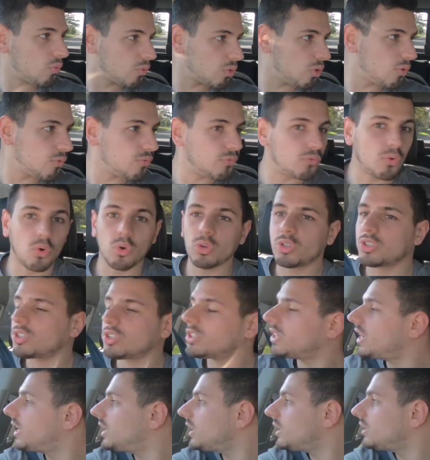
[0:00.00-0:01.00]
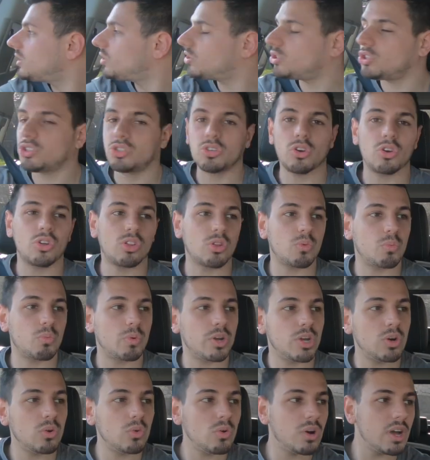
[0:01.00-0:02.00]
real force needed to turn the
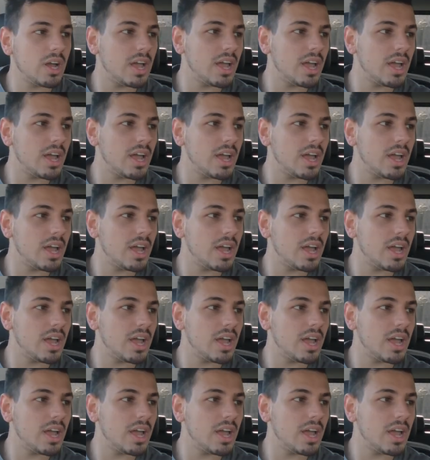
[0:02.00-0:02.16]
wheel